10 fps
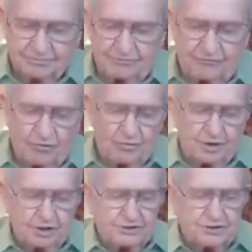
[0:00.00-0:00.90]
Before
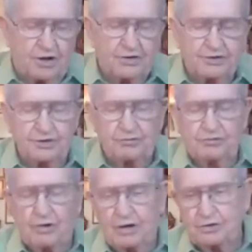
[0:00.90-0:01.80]
we get started,
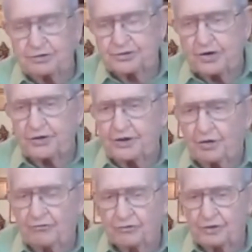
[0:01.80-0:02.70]
while you're turning
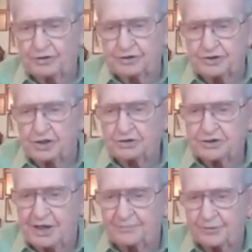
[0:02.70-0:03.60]
over into John
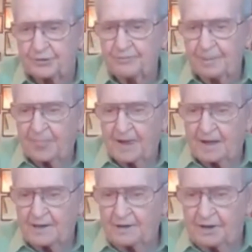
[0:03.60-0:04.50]
chapter
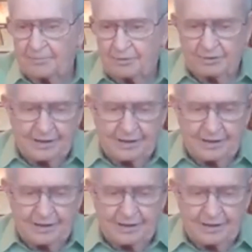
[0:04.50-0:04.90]
number